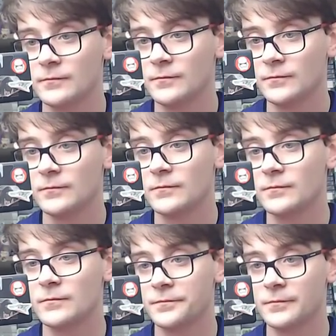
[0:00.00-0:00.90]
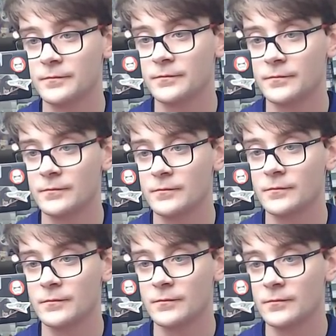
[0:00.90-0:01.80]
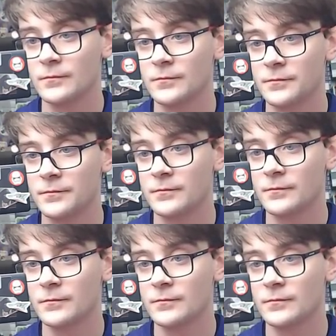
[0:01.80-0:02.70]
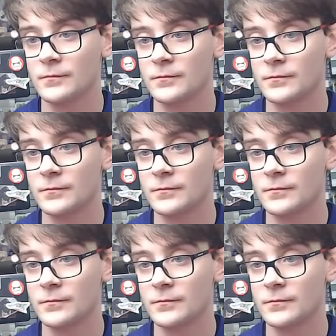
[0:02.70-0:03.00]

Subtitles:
No one is speaking in this clip.